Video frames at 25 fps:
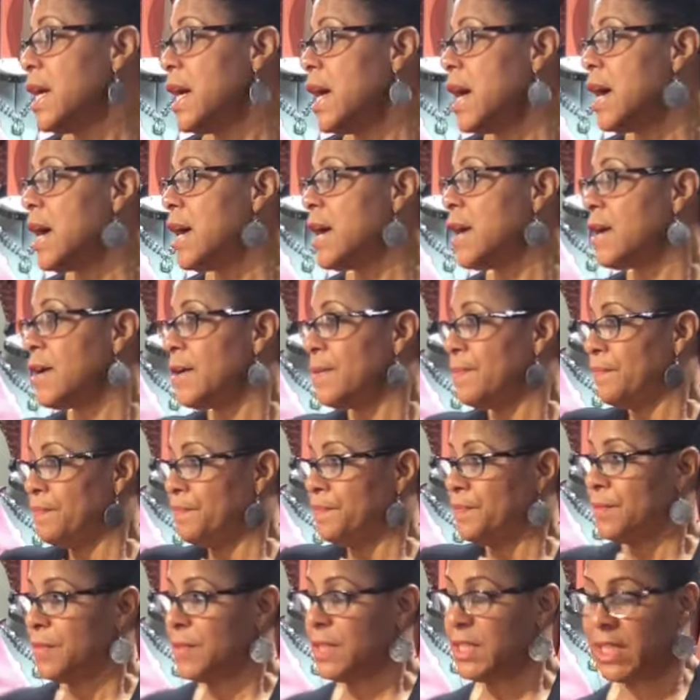um,
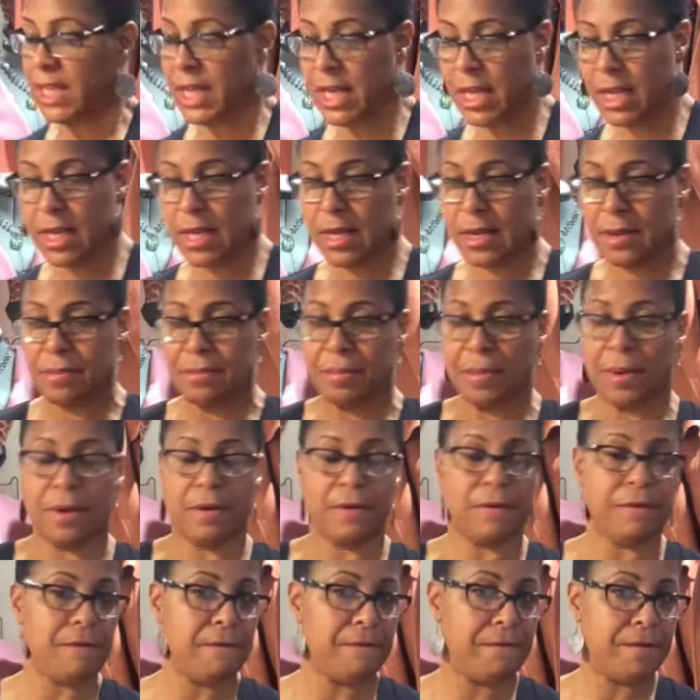team,
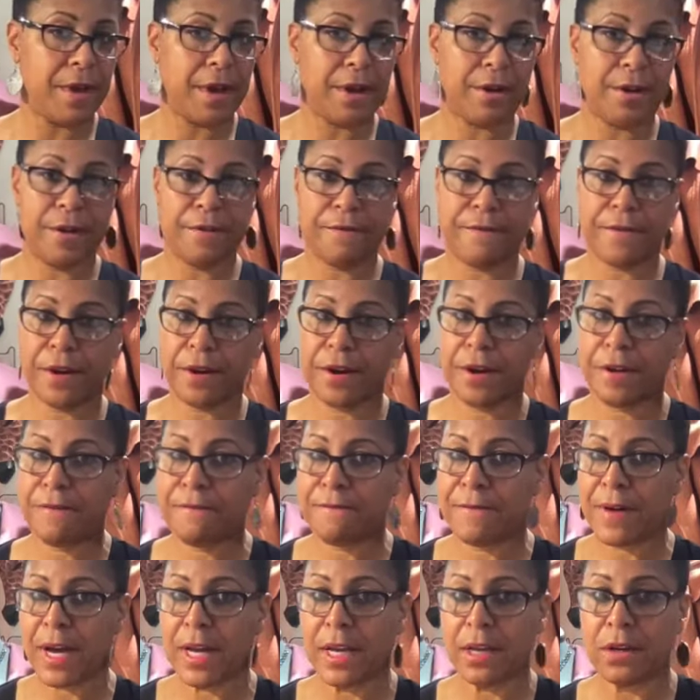very, very
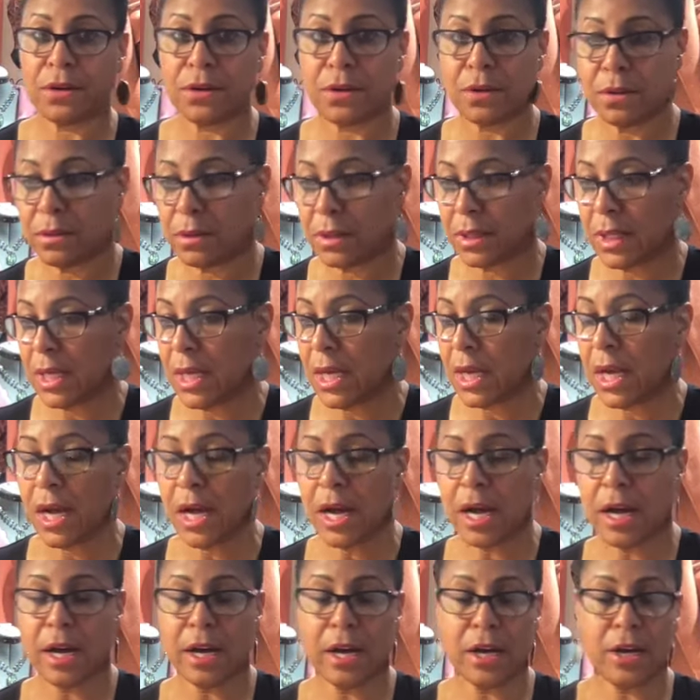vital,
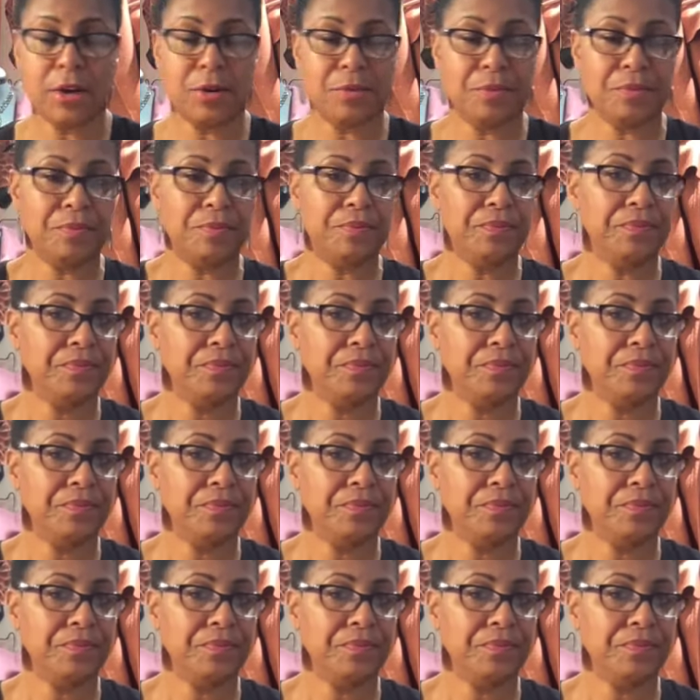um,